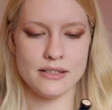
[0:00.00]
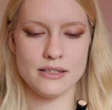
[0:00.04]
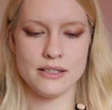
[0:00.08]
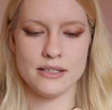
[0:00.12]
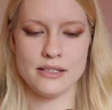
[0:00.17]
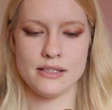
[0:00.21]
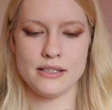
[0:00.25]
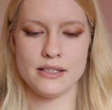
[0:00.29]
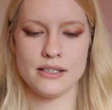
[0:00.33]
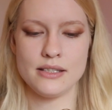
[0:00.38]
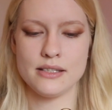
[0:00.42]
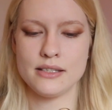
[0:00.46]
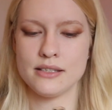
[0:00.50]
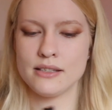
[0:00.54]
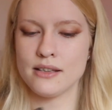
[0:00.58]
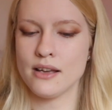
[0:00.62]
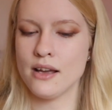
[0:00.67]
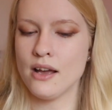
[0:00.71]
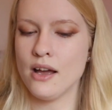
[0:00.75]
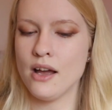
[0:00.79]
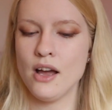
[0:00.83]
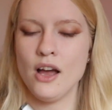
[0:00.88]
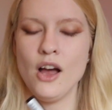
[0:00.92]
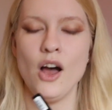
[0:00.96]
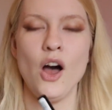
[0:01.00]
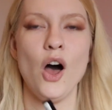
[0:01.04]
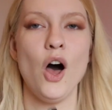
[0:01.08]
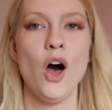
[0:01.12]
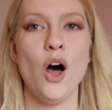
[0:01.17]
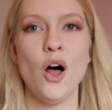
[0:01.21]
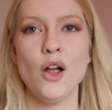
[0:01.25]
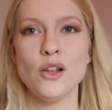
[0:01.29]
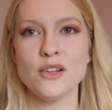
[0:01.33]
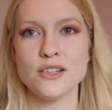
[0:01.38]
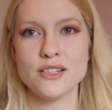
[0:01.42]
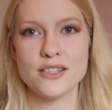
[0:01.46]
This is
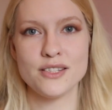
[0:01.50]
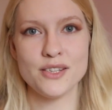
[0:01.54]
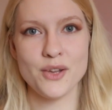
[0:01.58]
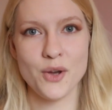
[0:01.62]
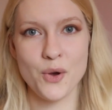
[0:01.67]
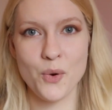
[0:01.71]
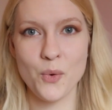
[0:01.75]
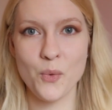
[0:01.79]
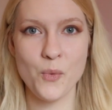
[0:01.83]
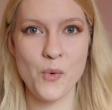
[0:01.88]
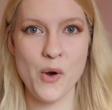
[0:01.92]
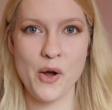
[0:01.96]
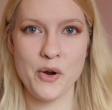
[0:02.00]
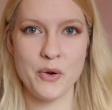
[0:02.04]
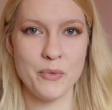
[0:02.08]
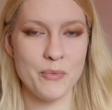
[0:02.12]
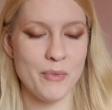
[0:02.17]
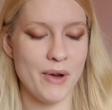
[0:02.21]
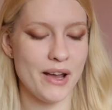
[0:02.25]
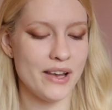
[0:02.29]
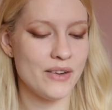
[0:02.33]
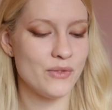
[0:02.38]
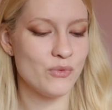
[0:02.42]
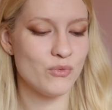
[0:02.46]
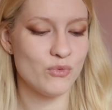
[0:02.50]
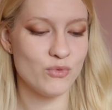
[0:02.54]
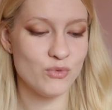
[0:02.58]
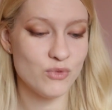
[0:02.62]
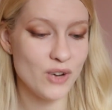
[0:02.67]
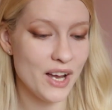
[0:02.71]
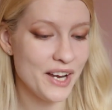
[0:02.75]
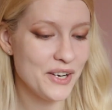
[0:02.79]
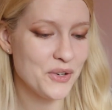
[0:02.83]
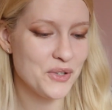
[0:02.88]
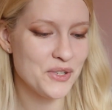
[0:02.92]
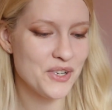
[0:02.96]
also one of my
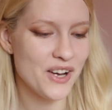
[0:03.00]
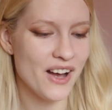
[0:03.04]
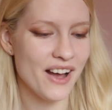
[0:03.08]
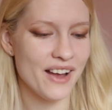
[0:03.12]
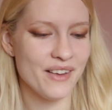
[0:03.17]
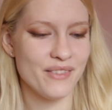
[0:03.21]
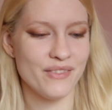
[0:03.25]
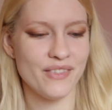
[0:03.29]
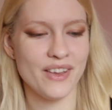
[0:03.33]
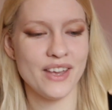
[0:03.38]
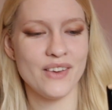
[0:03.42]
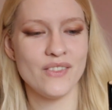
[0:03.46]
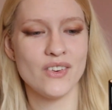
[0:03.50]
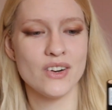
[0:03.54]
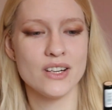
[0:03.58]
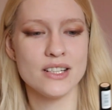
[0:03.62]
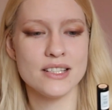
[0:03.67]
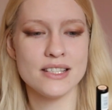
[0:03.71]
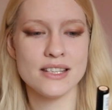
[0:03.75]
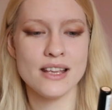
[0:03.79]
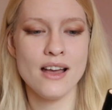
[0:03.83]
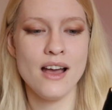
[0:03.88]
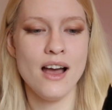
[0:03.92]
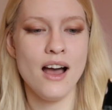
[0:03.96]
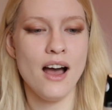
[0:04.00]
ride or die favorites.